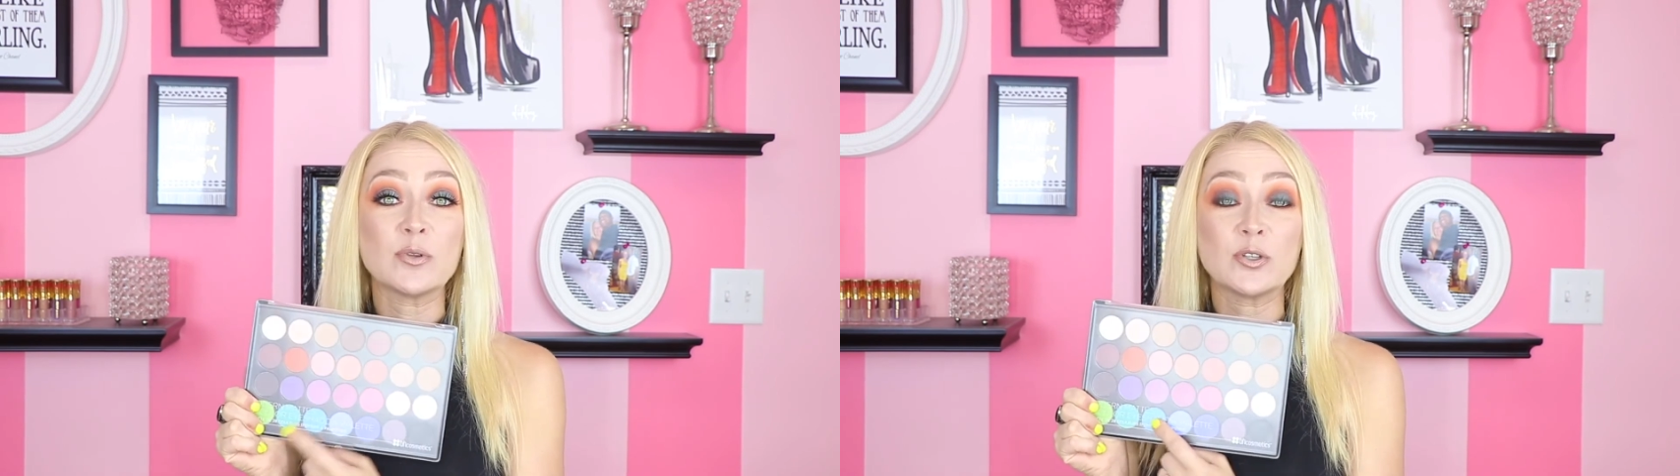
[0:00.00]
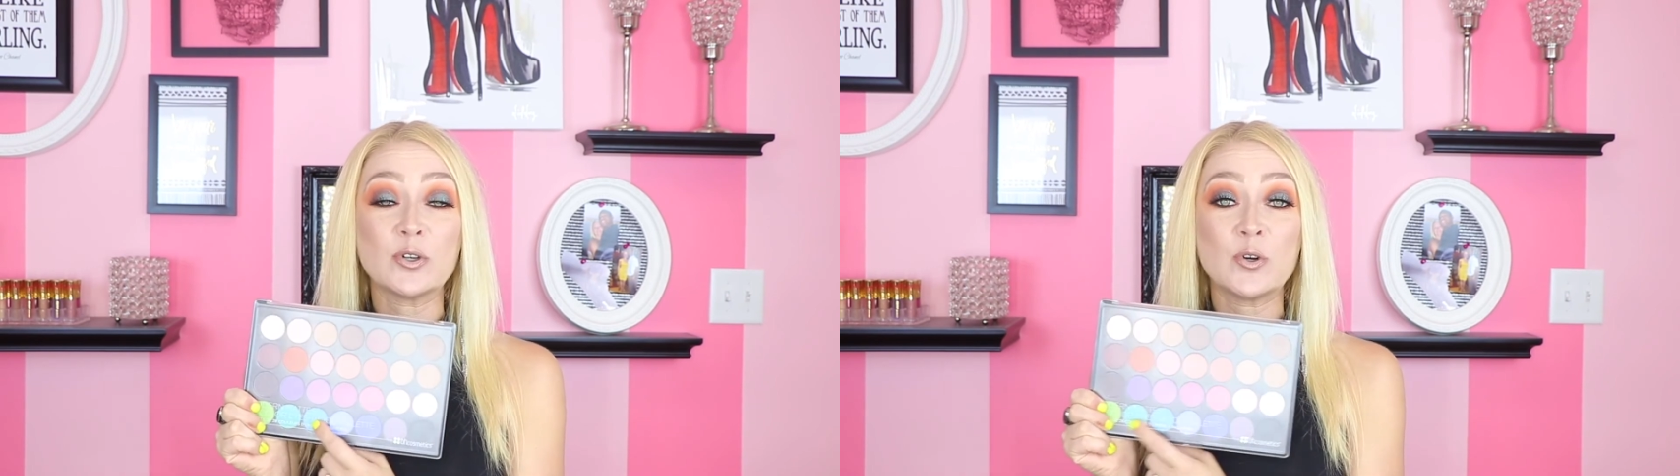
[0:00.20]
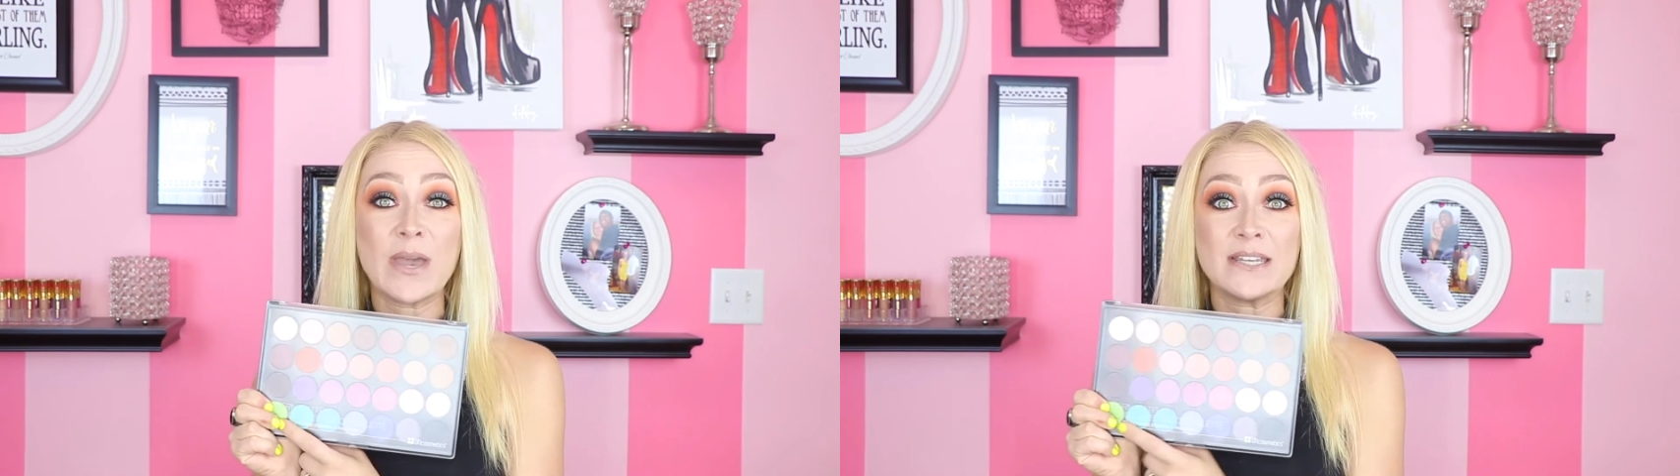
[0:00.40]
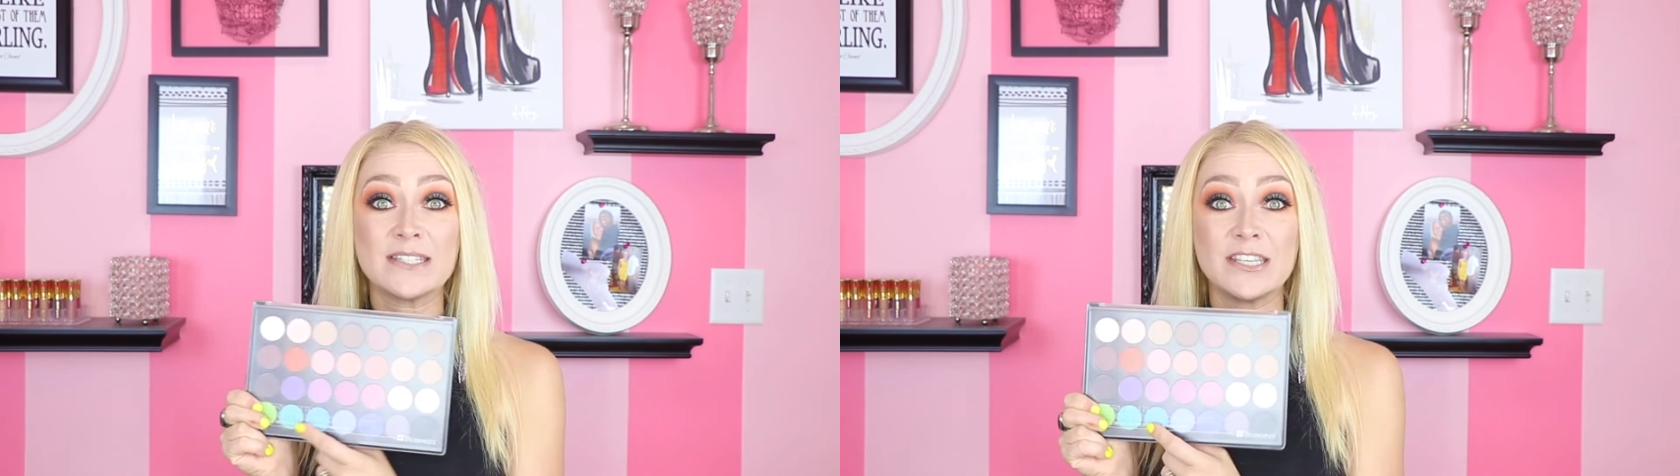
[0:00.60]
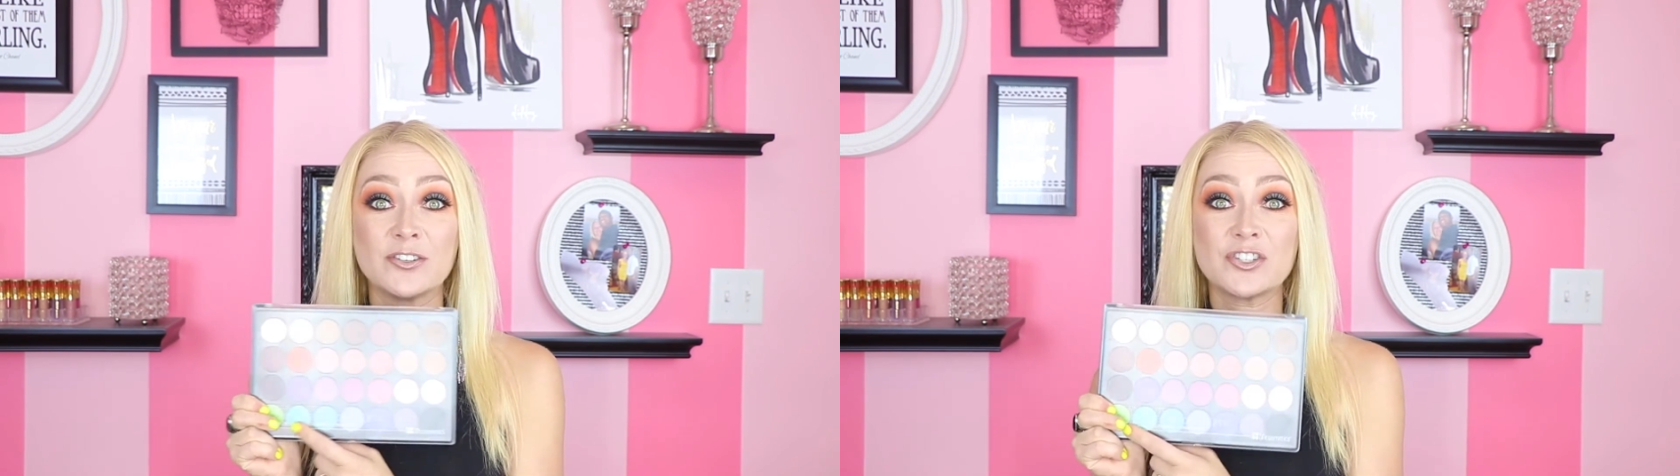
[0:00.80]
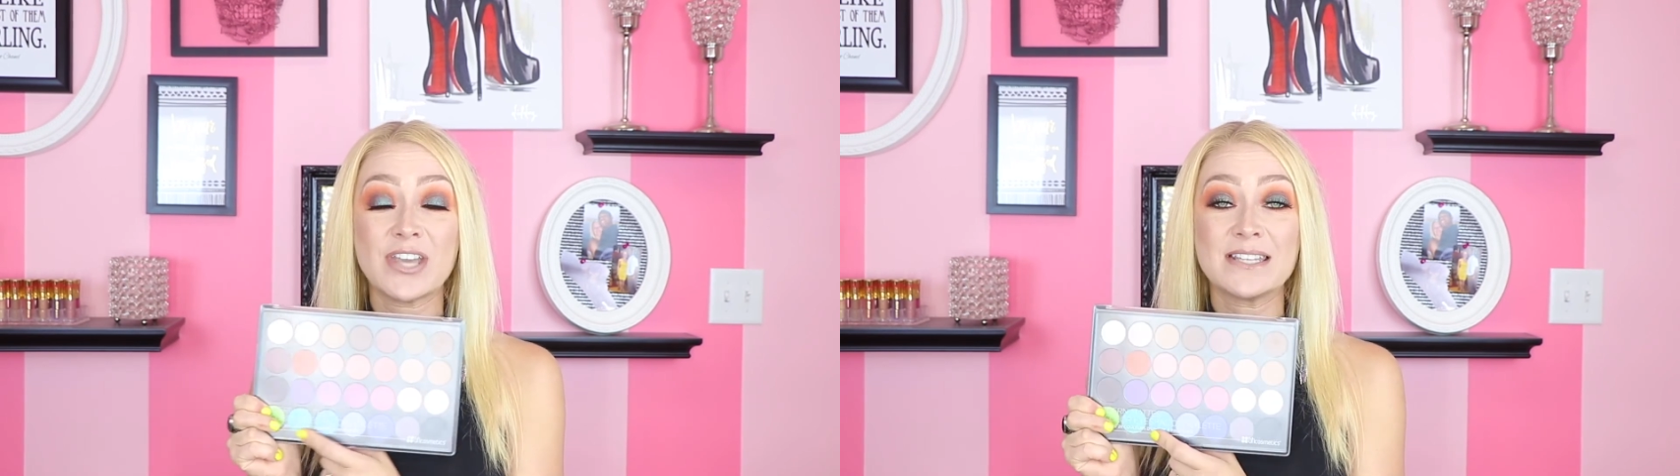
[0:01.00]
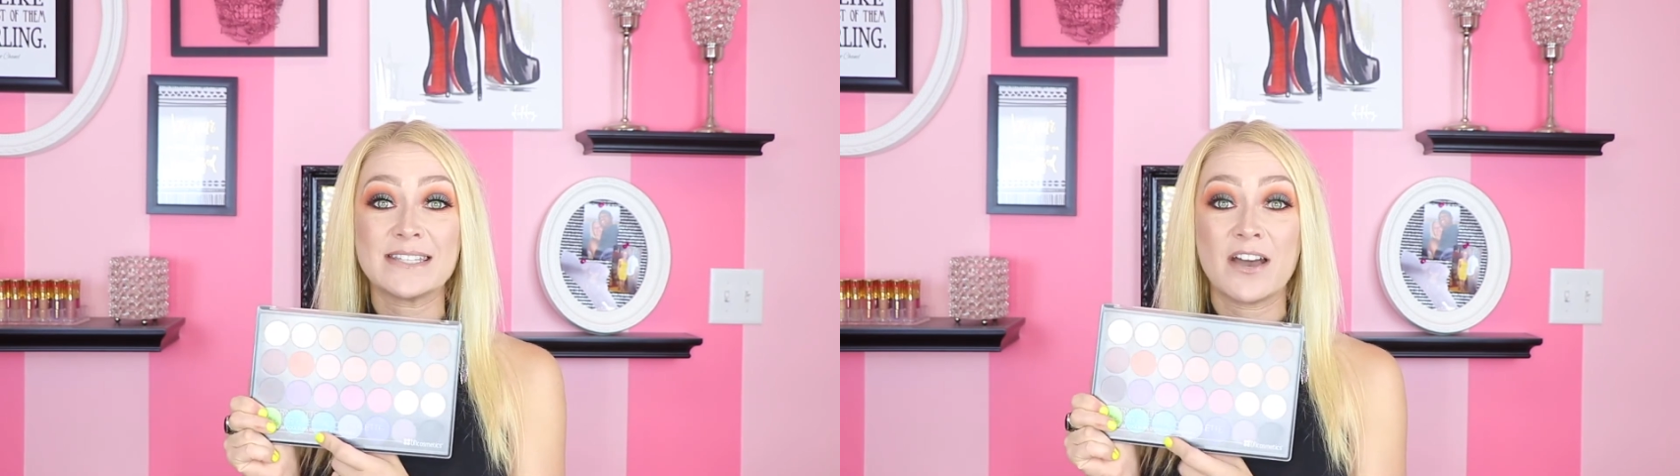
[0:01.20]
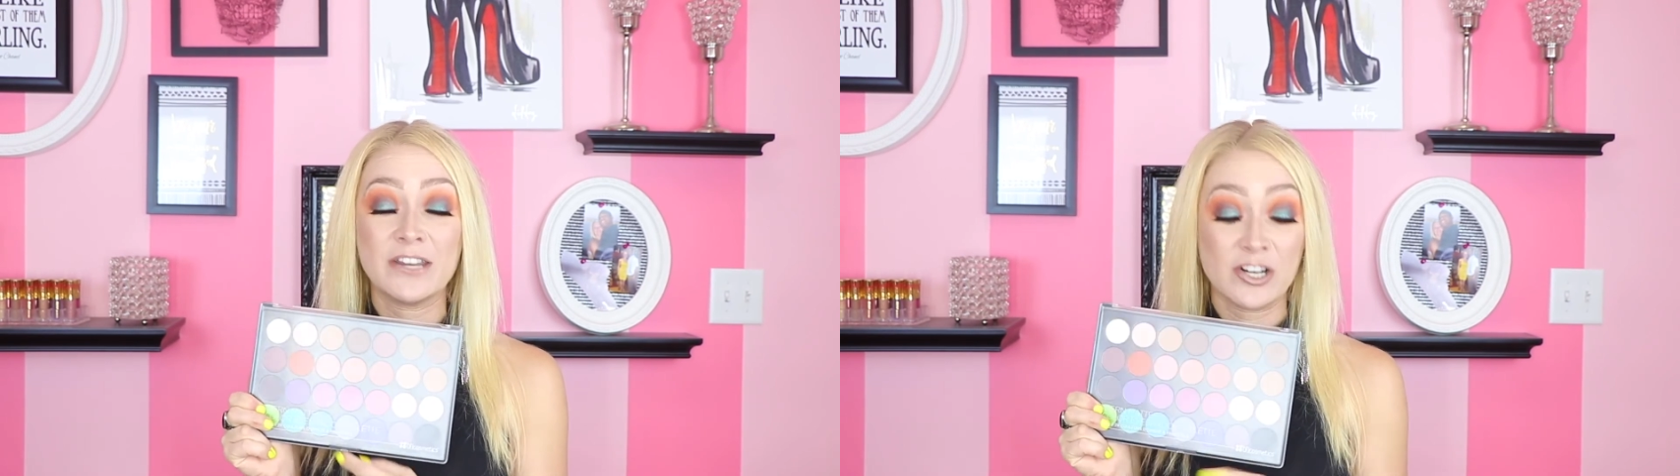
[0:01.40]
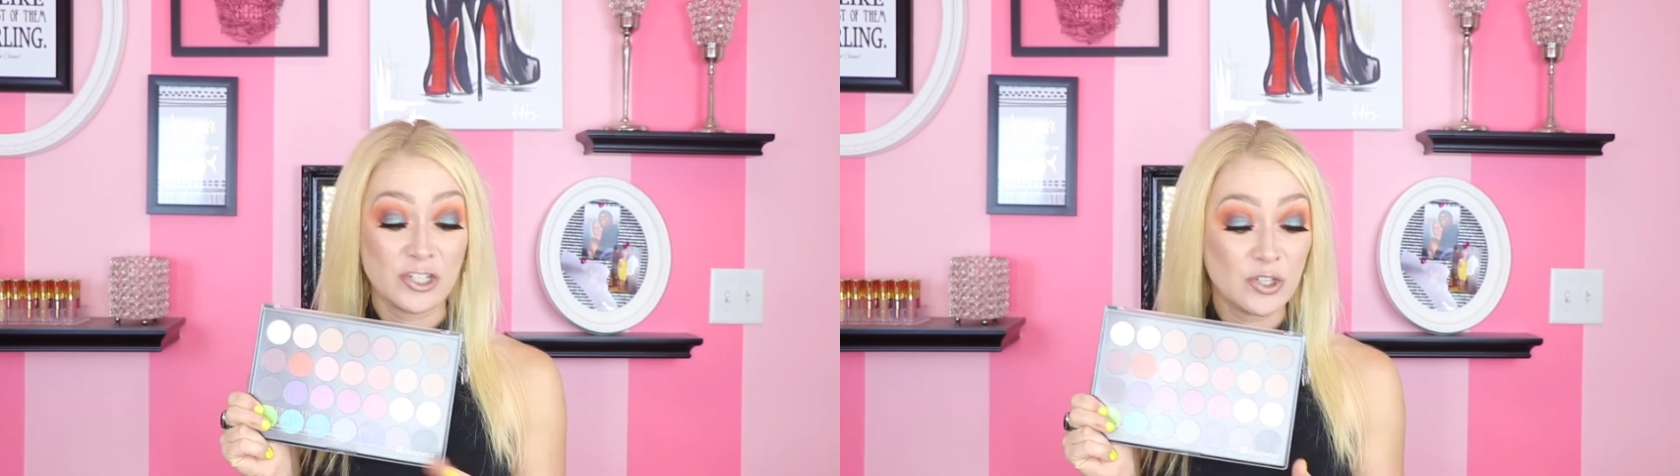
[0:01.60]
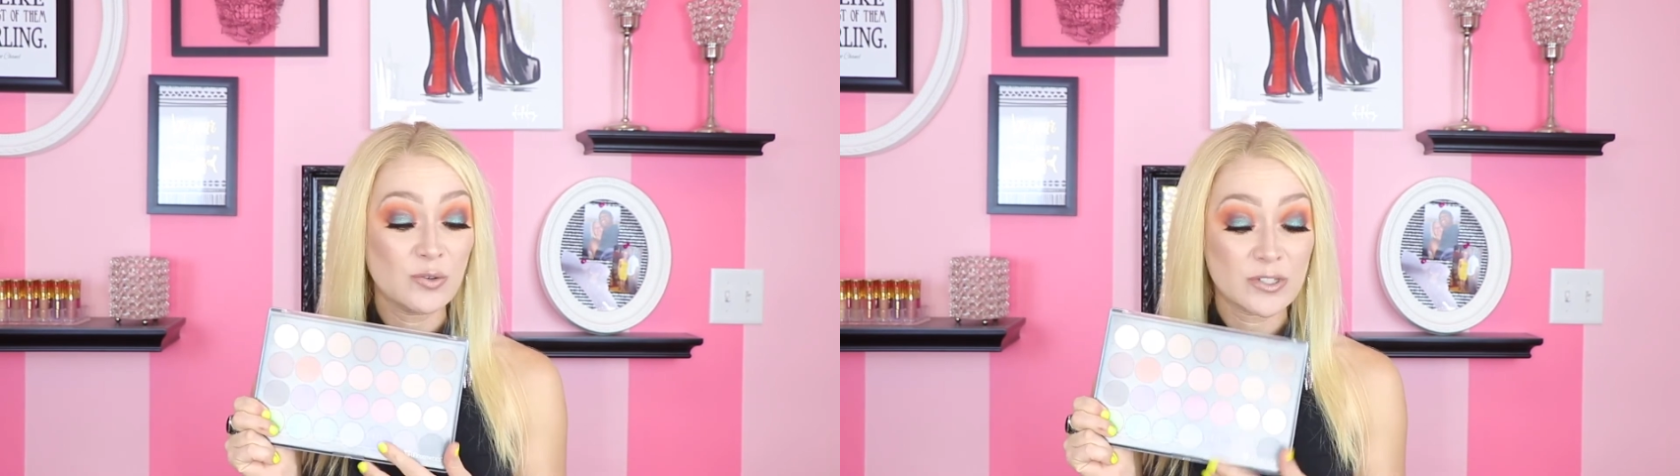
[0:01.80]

blue and teal shades down here too,